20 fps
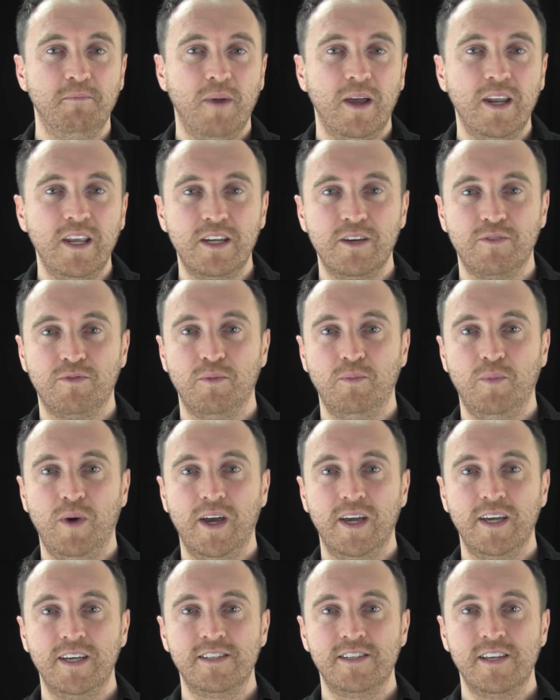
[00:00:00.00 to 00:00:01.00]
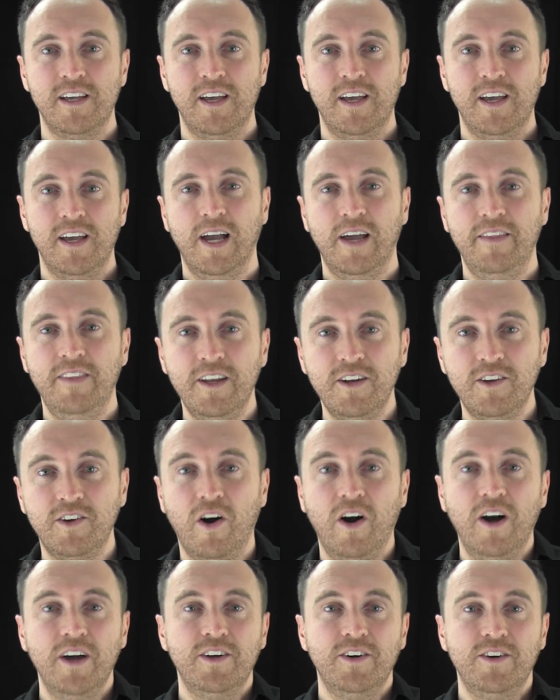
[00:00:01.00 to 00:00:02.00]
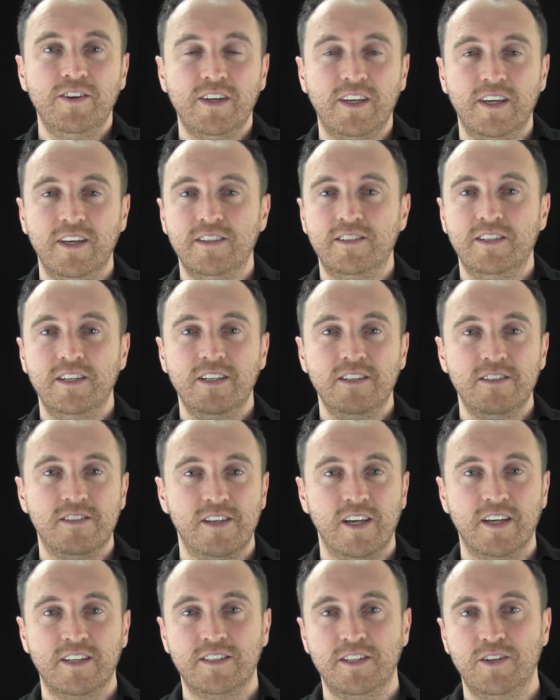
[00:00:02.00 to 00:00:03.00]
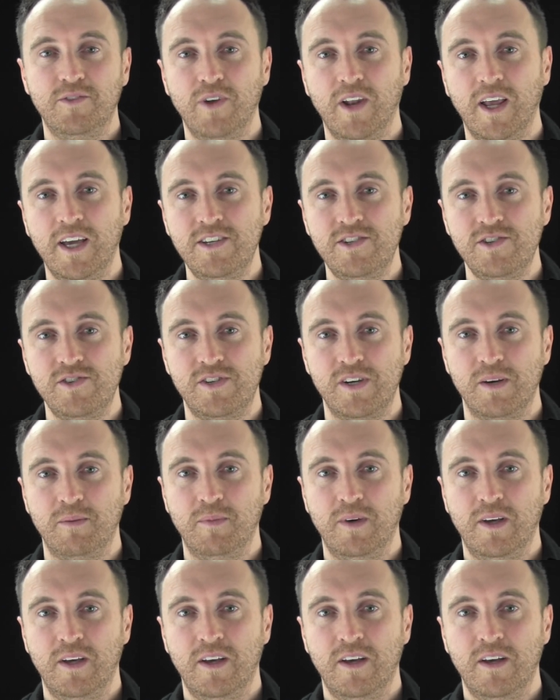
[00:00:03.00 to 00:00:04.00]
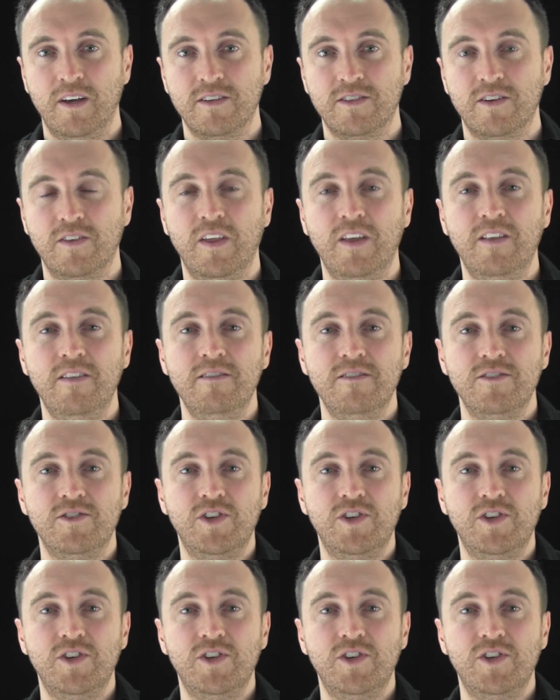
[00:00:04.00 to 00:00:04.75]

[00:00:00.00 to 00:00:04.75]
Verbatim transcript: in many different ways, and then guide her to kissing and sex in a relationship. So then